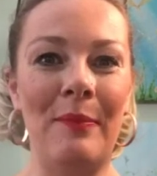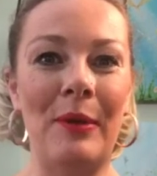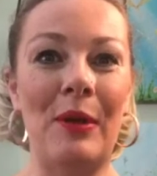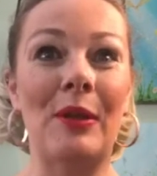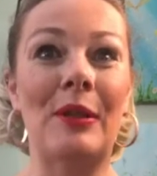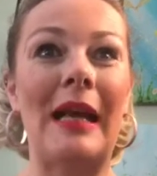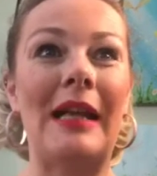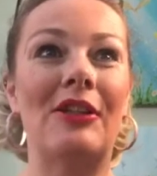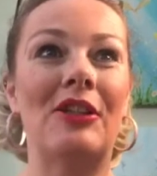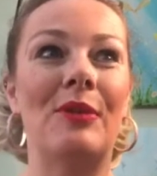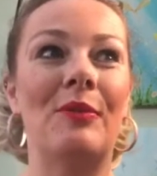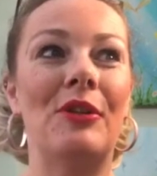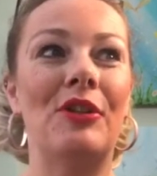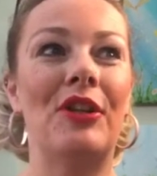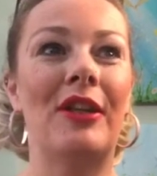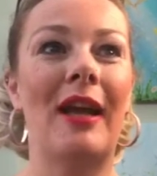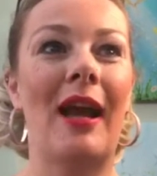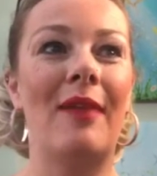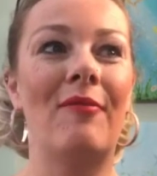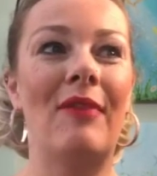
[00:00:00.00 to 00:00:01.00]
Because actually when
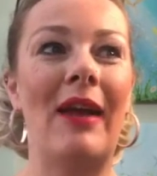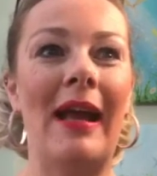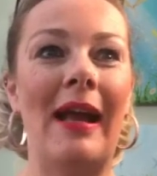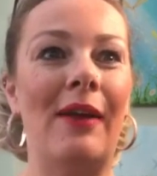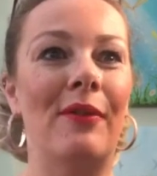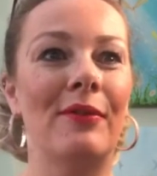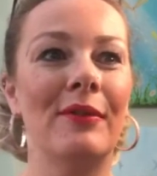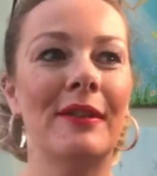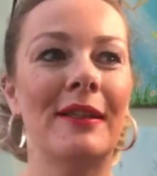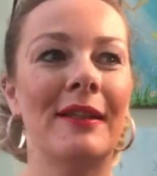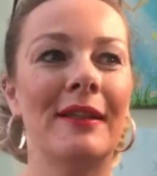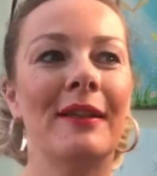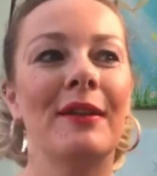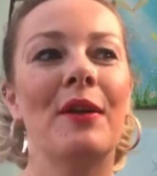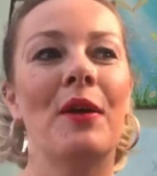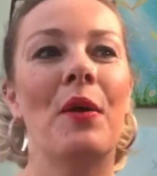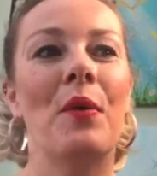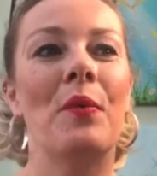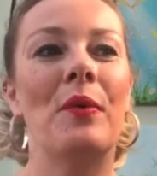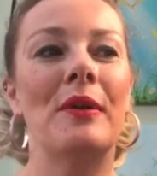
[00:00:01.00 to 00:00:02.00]
she came round
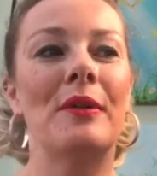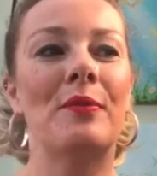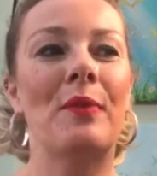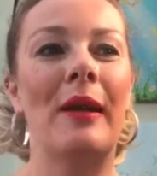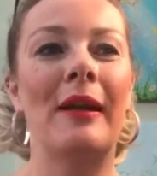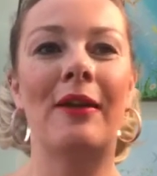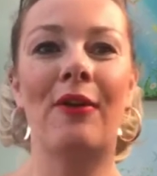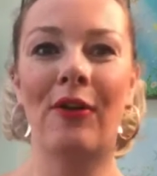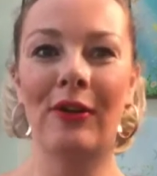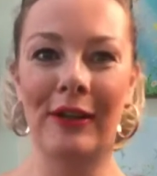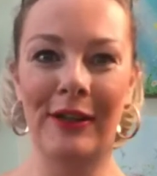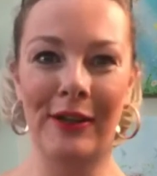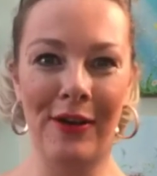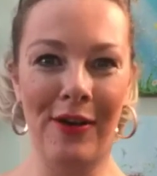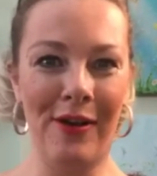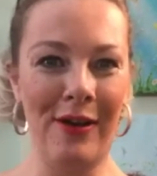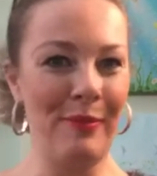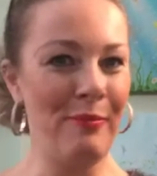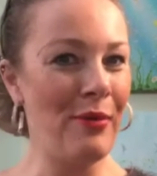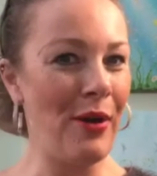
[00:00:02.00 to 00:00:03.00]
was when Colin and
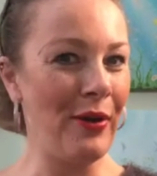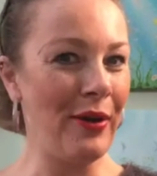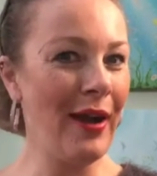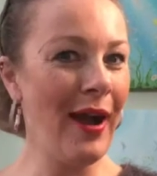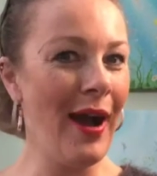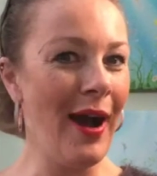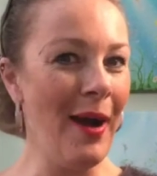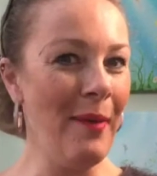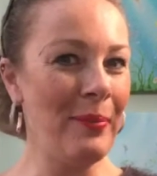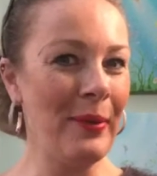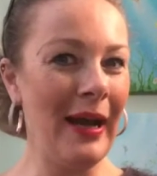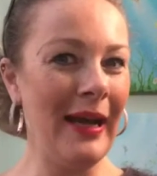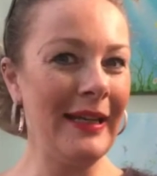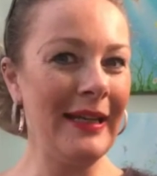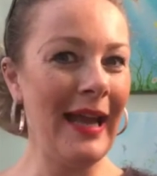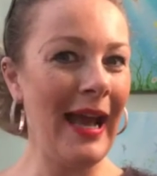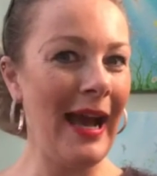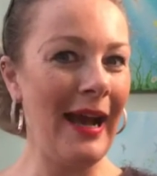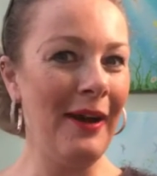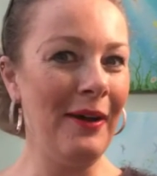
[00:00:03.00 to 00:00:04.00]
I broke up, and
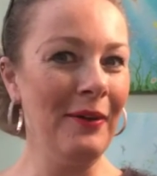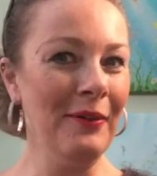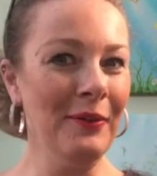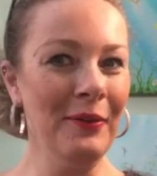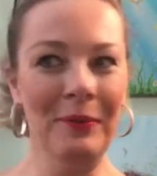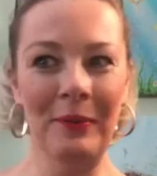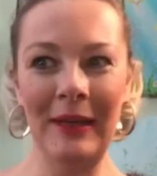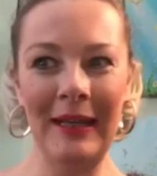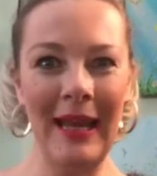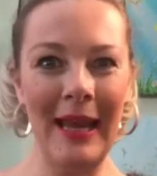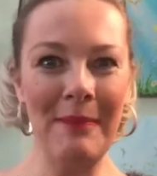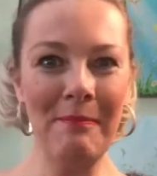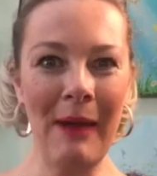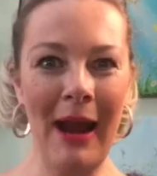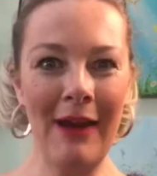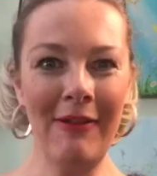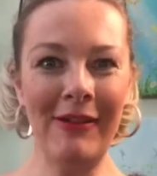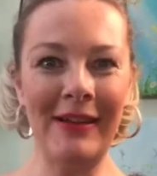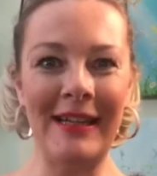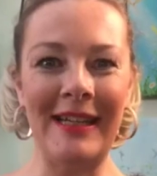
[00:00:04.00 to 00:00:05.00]
now we're getting
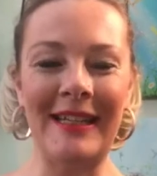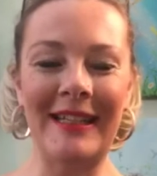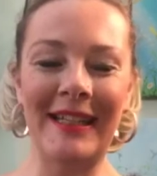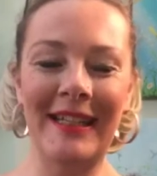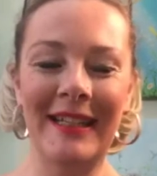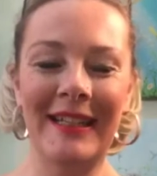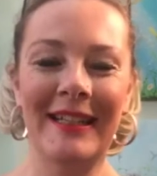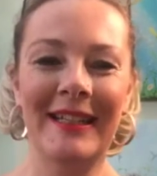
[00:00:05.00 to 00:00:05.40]
married.